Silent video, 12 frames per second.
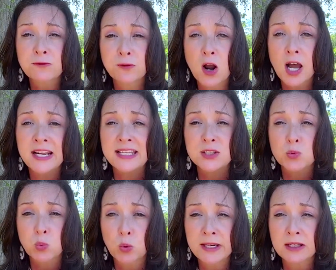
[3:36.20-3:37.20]
fraud is
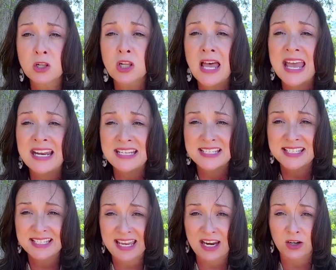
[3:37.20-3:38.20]
real and it's
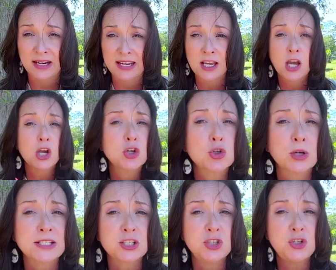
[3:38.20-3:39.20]
scary.
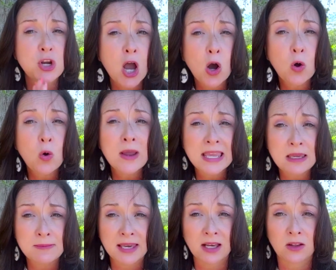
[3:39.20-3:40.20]
Trust no
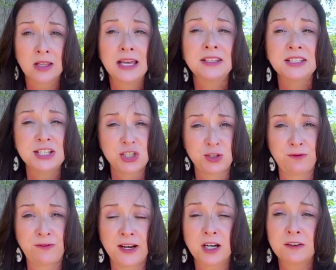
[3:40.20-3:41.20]
email unless you
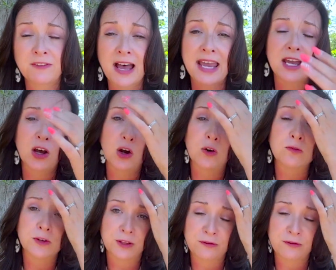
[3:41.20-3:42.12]
verify it over the